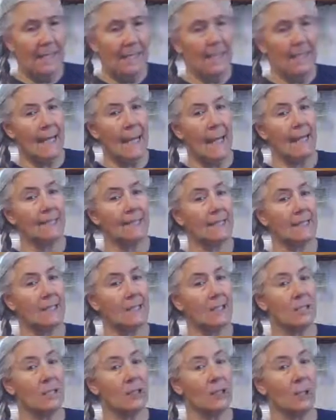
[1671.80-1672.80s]
He has
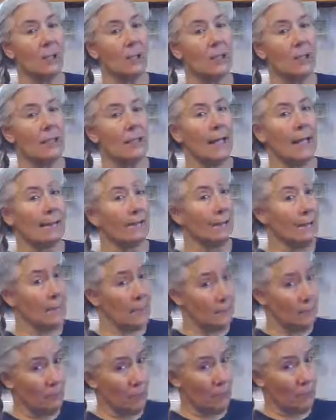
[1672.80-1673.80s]
inserted at
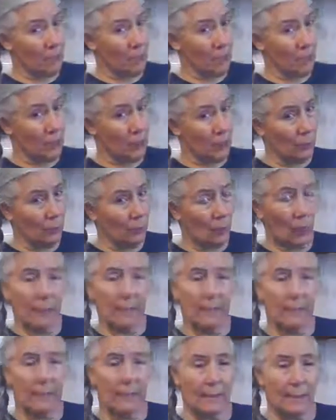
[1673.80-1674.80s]
this particular
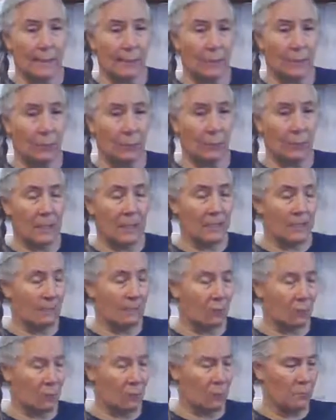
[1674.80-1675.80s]
point another piece
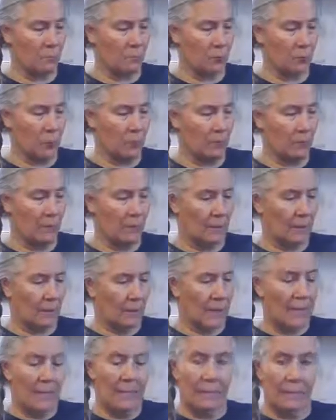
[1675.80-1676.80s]
of scripture,
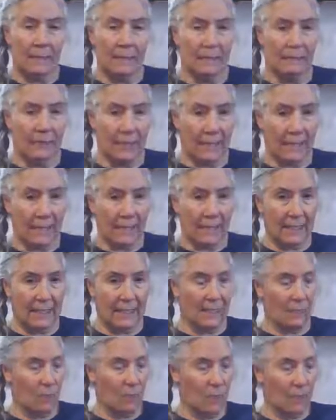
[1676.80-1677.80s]

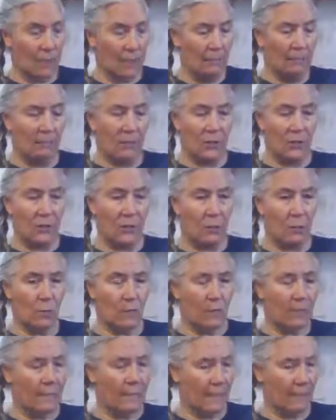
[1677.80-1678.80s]
Leviticus 20, verse
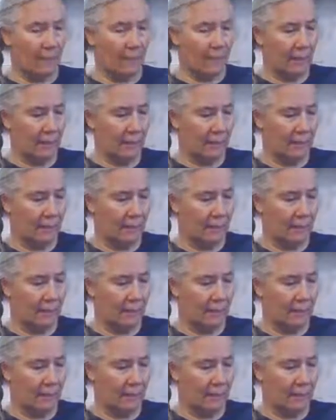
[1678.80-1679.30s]
27.